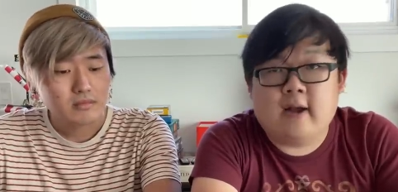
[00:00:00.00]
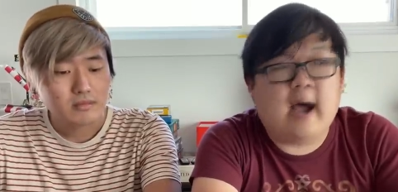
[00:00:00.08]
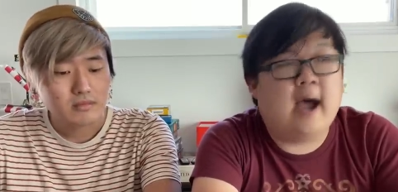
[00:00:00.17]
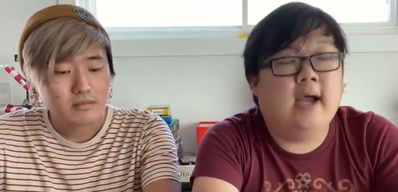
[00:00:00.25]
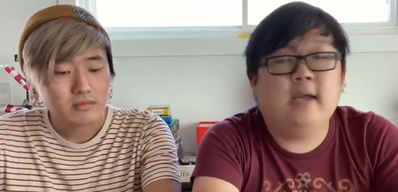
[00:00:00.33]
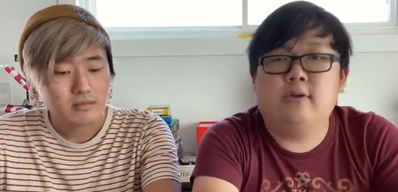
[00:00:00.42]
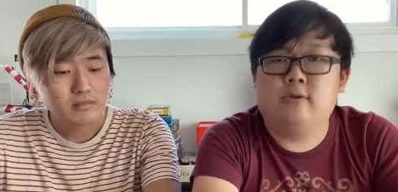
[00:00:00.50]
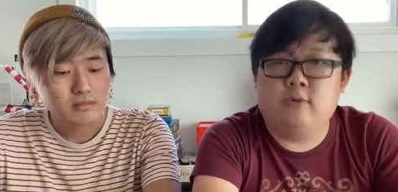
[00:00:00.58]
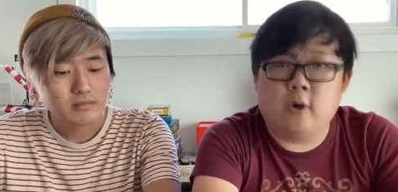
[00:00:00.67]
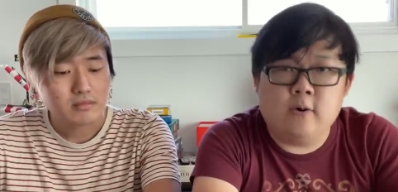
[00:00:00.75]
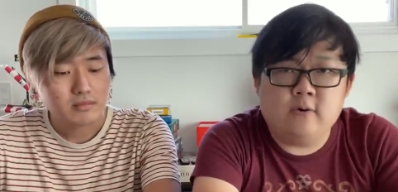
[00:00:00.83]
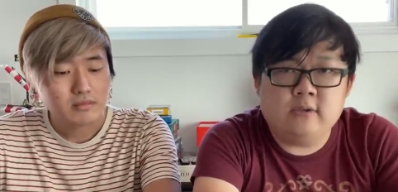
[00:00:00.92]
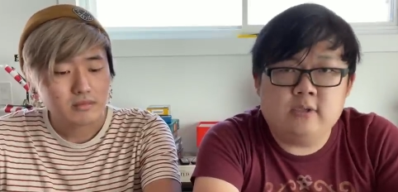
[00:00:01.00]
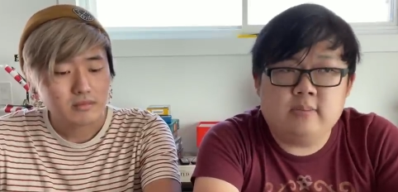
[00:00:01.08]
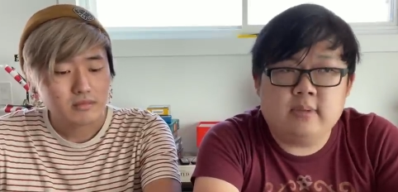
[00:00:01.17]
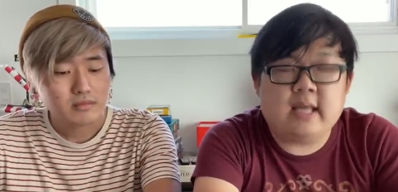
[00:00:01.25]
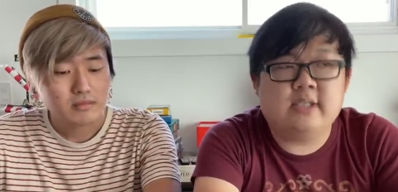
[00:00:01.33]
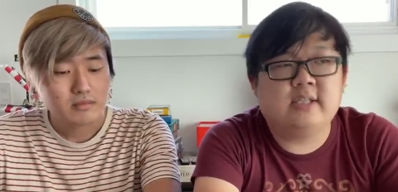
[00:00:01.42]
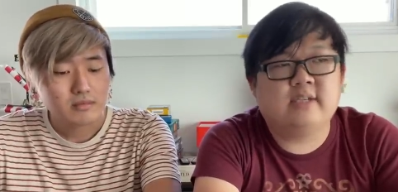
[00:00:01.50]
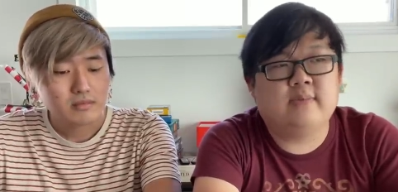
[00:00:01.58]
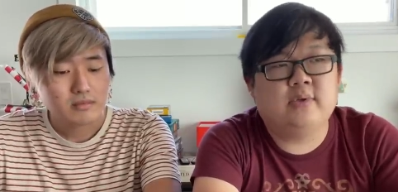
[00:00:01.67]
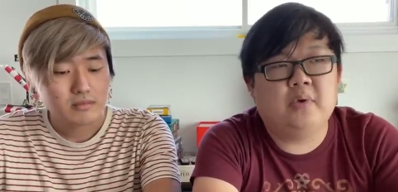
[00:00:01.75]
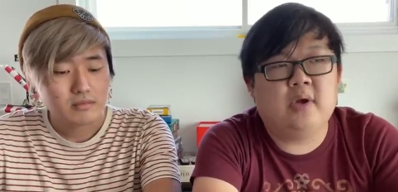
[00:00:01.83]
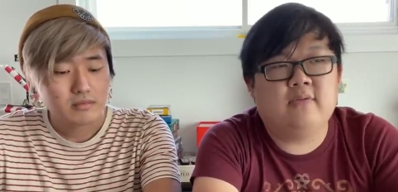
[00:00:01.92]
Speaker 1: I don't, but that's because I've been
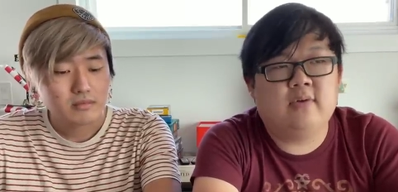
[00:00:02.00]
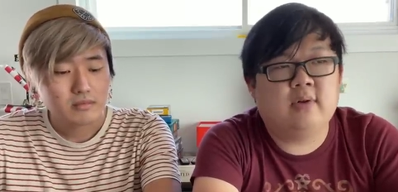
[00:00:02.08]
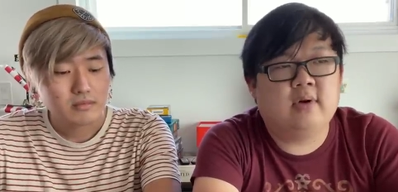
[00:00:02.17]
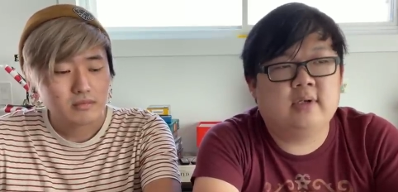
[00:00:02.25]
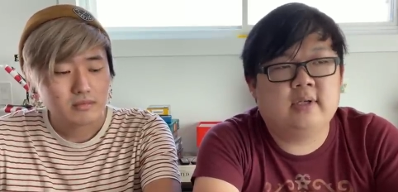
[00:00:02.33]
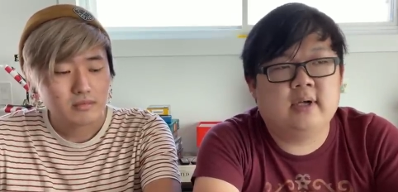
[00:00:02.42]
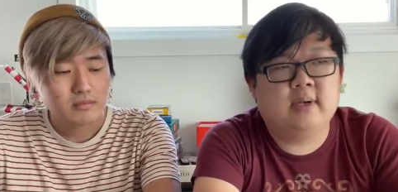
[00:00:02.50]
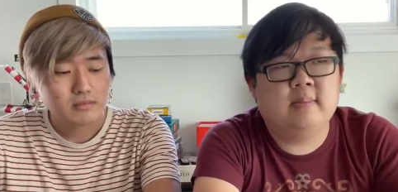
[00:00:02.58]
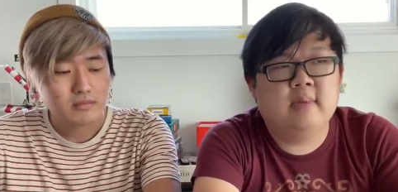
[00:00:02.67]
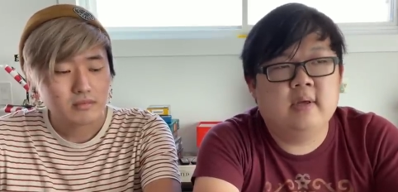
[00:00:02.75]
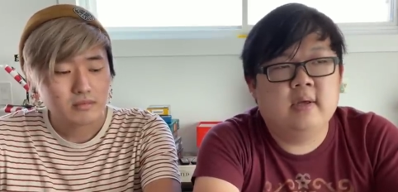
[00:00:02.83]
doing it for a long time.